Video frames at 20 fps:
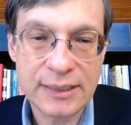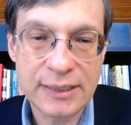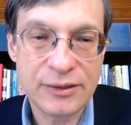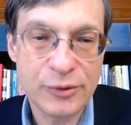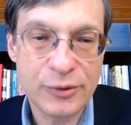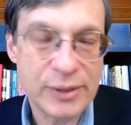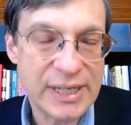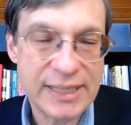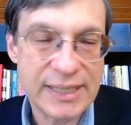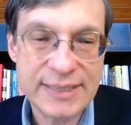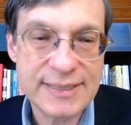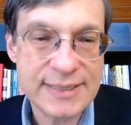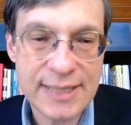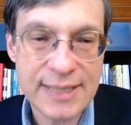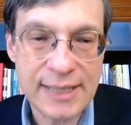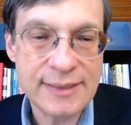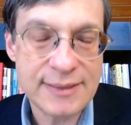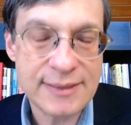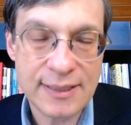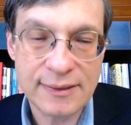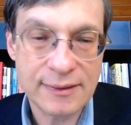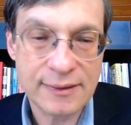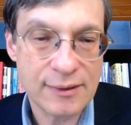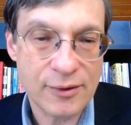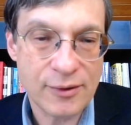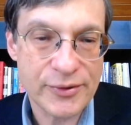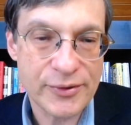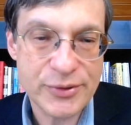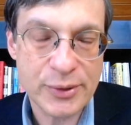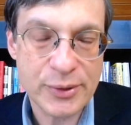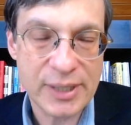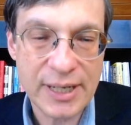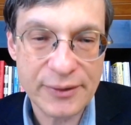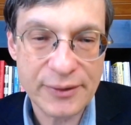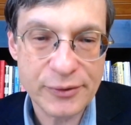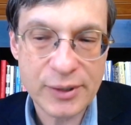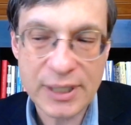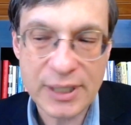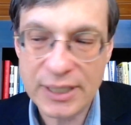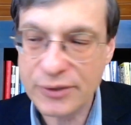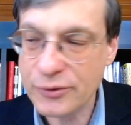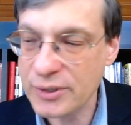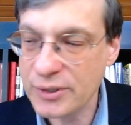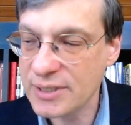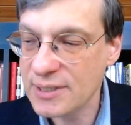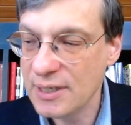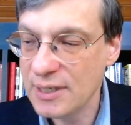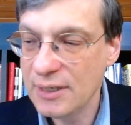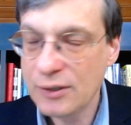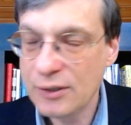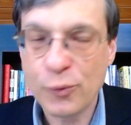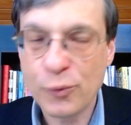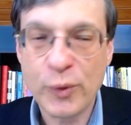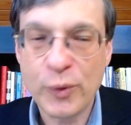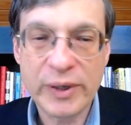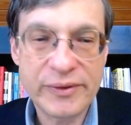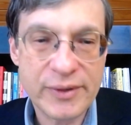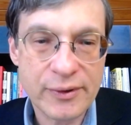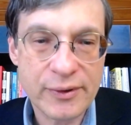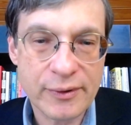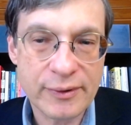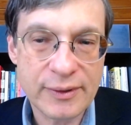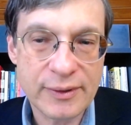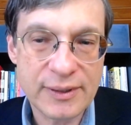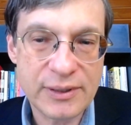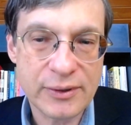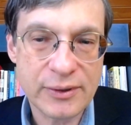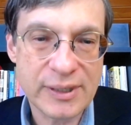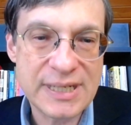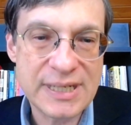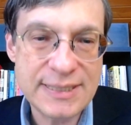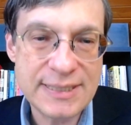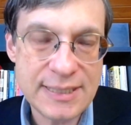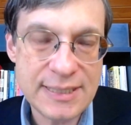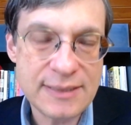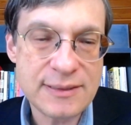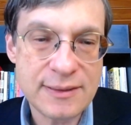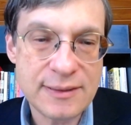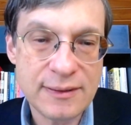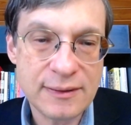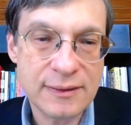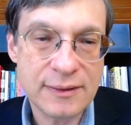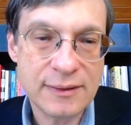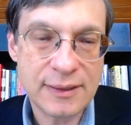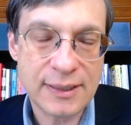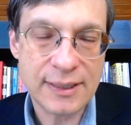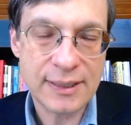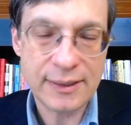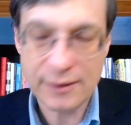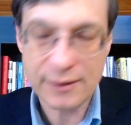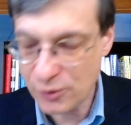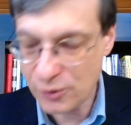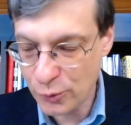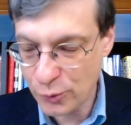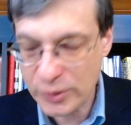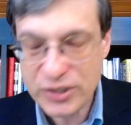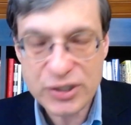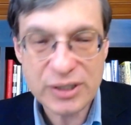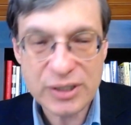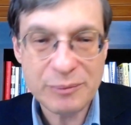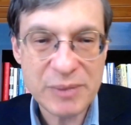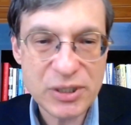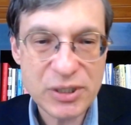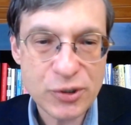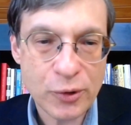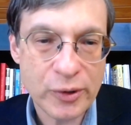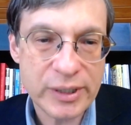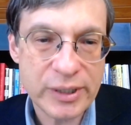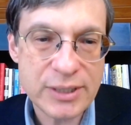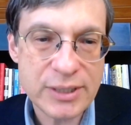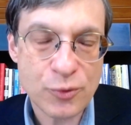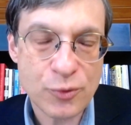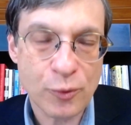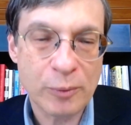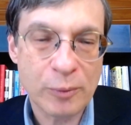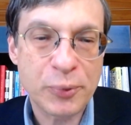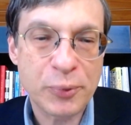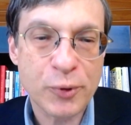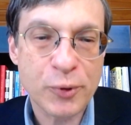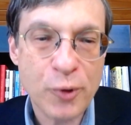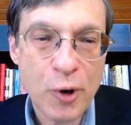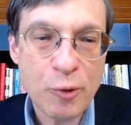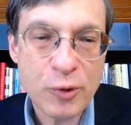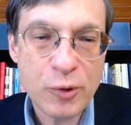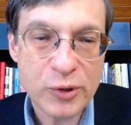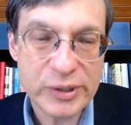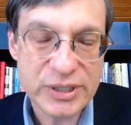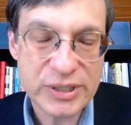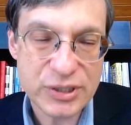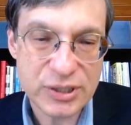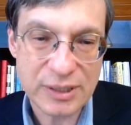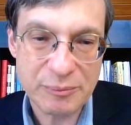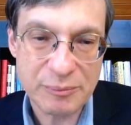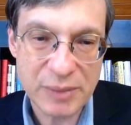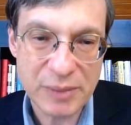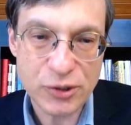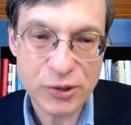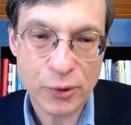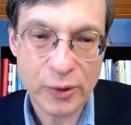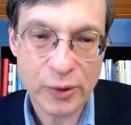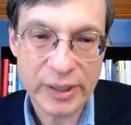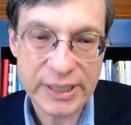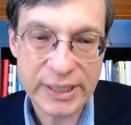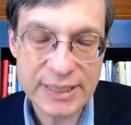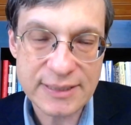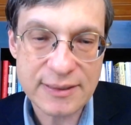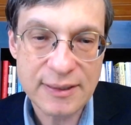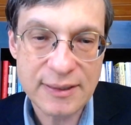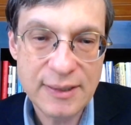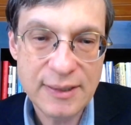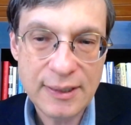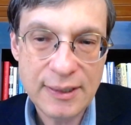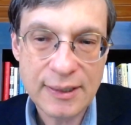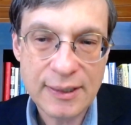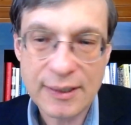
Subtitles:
in the United States and also in other countries where there exist Christian majorities or pro-Christian majorities,